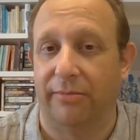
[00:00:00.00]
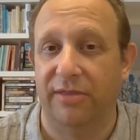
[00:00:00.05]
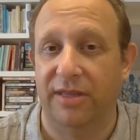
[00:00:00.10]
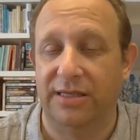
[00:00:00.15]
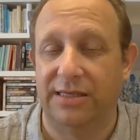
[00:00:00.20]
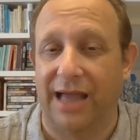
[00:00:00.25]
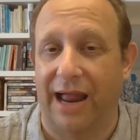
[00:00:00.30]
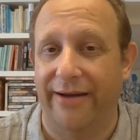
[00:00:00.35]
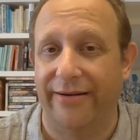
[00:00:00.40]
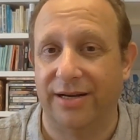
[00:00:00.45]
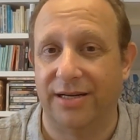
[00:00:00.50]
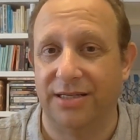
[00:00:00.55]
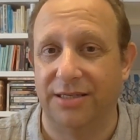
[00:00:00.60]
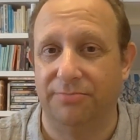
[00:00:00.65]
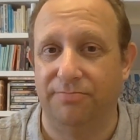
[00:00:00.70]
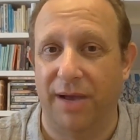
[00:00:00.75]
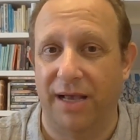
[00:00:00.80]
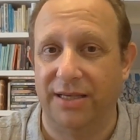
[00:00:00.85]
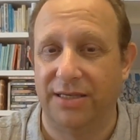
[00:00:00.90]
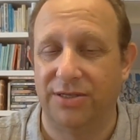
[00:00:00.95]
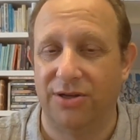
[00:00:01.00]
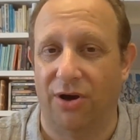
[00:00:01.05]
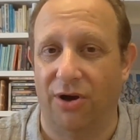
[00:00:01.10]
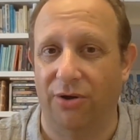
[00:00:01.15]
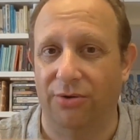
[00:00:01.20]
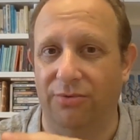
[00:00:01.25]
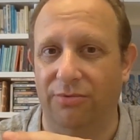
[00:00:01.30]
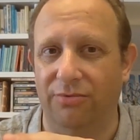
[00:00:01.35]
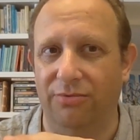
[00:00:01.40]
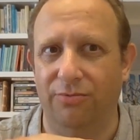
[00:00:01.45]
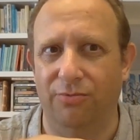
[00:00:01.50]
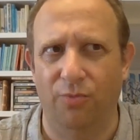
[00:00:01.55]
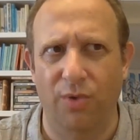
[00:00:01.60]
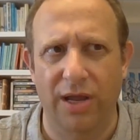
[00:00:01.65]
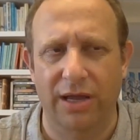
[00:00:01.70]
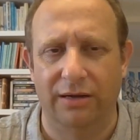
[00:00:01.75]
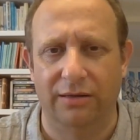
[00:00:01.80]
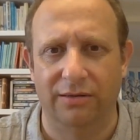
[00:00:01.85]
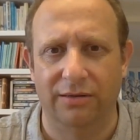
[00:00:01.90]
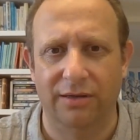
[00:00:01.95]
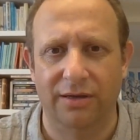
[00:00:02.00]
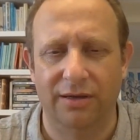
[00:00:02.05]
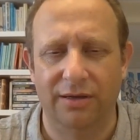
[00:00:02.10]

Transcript: of these characters are based on real